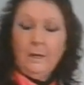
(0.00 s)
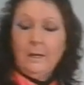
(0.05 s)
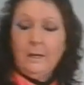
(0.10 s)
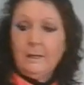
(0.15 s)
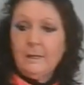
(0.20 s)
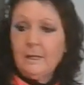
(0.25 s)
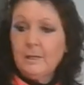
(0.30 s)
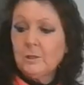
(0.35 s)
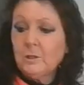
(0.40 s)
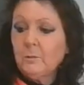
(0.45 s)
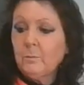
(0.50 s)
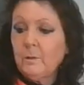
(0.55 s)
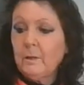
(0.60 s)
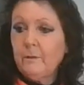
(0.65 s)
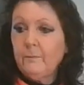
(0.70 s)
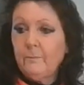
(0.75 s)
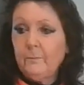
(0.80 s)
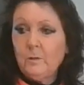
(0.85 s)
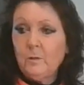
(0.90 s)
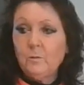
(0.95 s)
And as
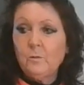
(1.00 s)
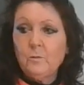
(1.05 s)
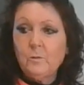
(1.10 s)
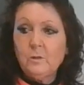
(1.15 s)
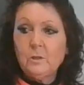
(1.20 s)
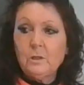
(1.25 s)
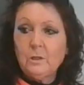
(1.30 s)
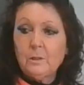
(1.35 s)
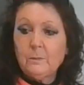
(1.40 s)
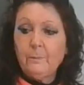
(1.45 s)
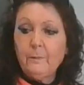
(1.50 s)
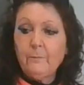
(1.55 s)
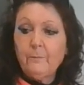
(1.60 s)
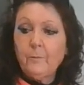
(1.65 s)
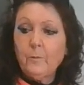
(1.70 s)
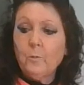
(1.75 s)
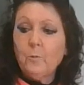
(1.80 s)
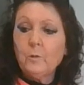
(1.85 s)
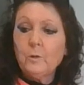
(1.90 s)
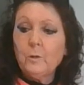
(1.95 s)
we've used
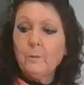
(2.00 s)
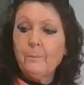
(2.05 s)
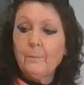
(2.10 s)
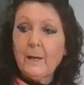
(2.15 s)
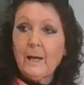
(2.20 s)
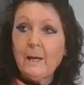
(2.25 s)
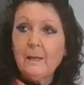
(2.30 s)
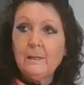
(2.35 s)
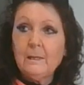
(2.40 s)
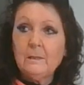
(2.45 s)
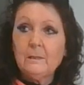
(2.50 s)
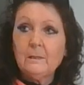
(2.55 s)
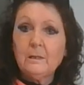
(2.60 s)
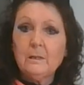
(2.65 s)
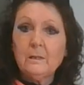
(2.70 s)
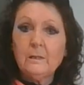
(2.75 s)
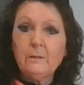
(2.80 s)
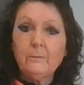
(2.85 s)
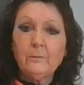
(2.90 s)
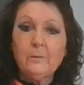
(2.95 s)
before, your palette
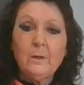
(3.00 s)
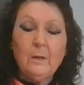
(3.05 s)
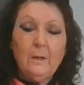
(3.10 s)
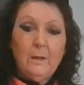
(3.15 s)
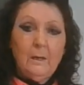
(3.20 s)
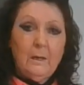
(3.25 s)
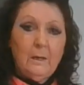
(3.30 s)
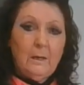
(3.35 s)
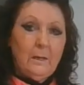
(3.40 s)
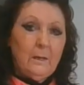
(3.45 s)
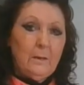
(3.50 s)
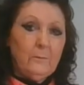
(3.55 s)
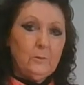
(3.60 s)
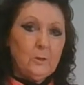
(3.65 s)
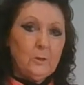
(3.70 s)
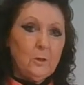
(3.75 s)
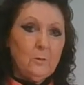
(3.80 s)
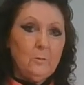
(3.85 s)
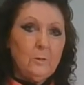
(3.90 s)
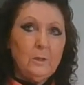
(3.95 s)
knife, and I've
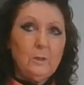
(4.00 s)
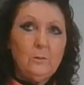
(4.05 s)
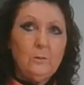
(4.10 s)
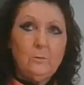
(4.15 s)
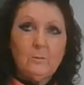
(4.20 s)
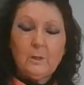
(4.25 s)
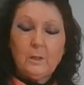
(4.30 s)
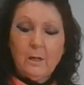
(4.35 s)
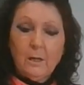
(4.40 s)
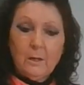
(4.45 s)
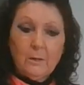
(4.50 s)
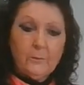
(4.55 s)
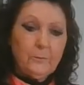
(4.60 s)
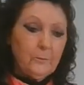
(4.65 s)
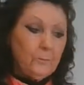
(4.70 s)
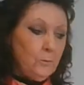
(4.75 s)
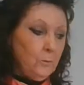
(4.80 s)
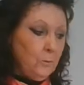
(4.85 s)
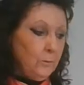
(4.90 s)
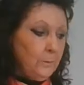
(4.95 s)
shown that you cut
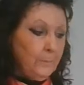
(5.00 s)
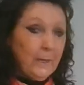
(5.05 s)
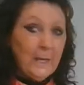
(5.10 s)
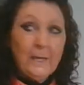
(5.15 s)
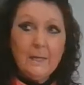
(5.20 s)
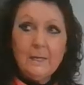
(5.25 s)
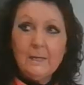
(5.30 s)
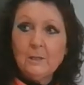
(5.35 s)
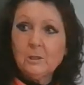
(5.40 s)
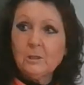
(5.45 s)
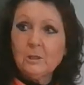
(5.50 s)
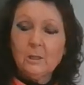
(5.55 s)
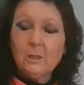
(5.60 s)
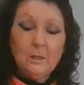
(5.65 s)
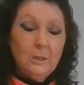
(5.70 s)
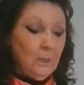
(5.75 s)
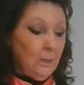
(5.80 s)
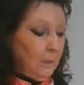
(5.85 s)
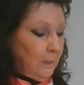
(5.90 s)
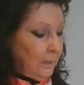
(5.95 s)
through the paint,
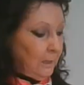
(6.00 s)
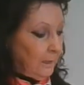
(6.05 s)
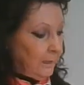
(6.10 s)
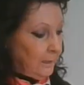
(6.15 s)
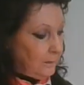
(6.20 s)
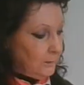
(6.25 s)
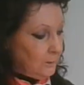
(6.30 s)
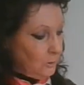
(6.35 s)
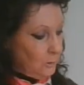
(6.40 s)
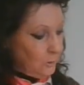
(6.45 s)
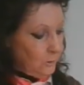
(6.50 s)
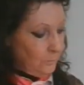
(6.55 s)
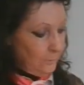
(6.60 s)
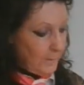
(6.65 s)
and you